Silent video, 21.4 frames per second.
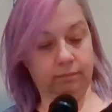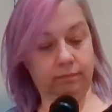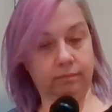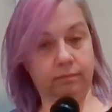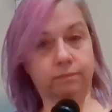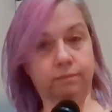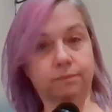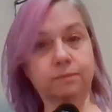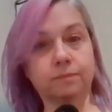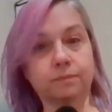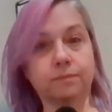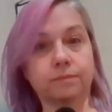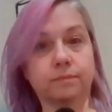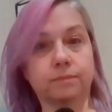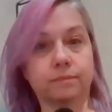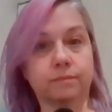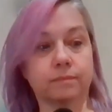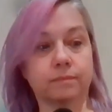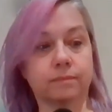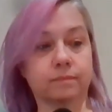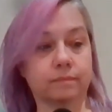
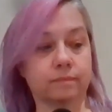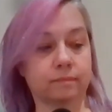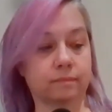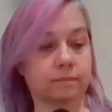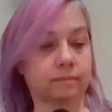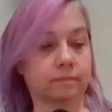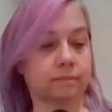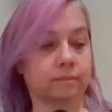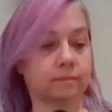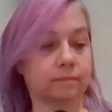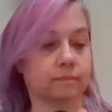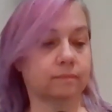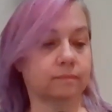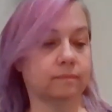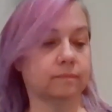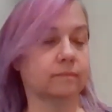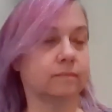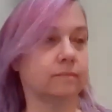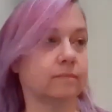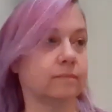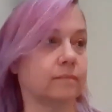
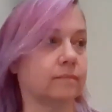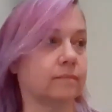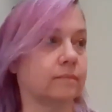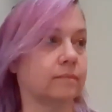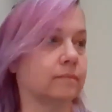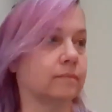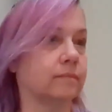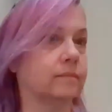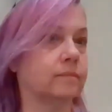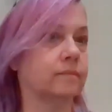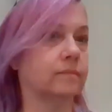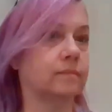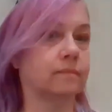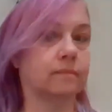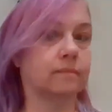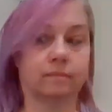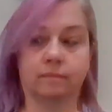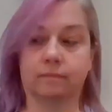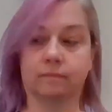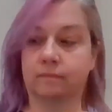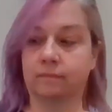
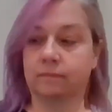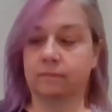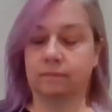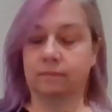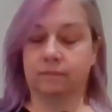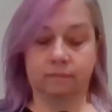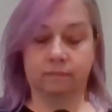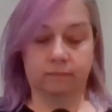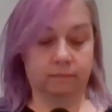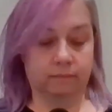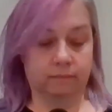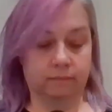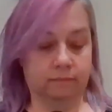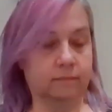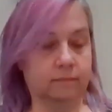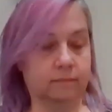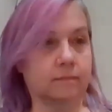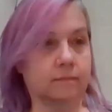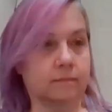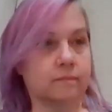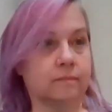
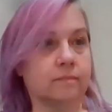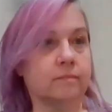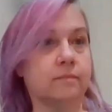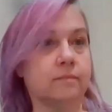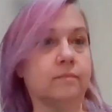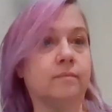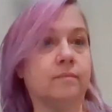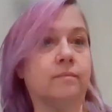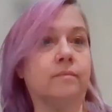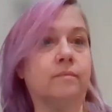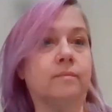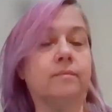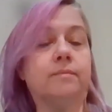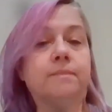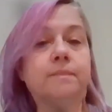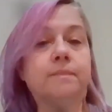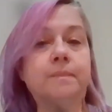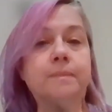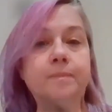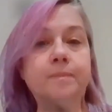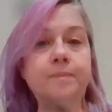
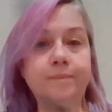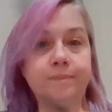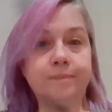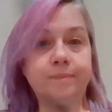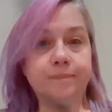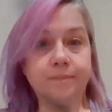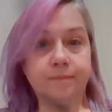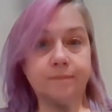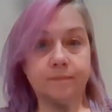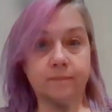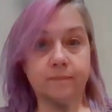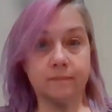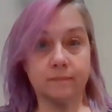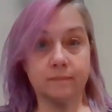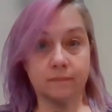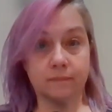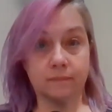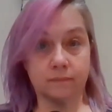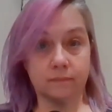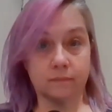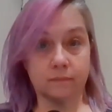
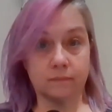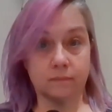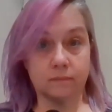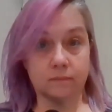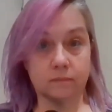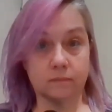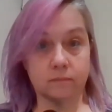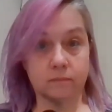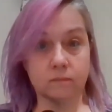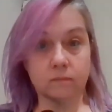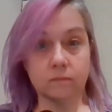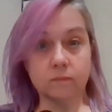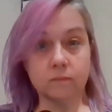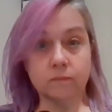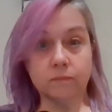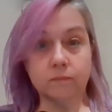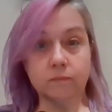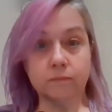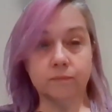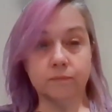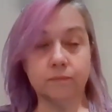
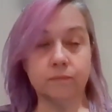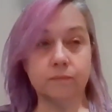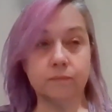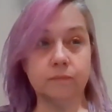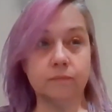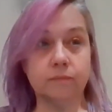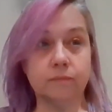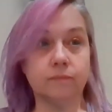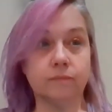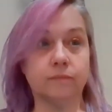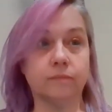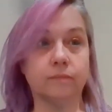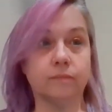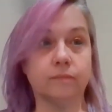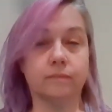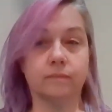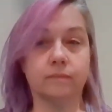Nothing is said.